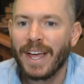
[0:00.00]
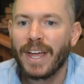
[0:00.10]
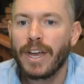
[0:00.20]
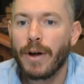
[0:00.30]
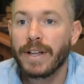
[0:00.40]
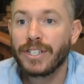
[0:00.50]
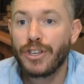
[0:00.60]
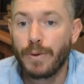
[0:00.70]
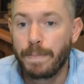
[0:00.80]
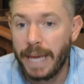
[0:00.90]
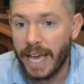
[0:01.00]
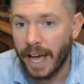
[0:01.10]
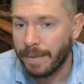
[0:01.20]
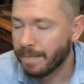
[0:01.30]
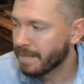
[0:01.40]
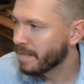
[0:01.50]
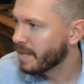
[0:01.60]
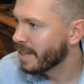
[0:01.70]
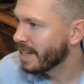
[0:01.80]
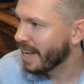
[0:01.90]
known as Euboea
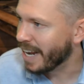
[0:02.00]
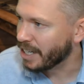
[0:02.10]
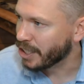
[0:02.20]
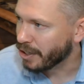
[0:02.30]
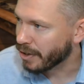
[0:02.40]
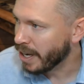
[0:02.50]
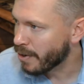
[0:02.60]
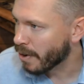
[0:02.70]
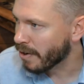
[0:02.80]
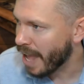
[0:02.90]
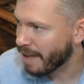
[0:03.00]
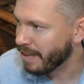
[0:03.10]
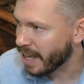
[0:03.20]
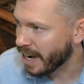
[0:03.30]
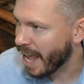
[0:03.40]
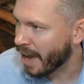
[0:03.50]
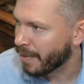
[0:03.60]
in ancient Greek, or Evia now.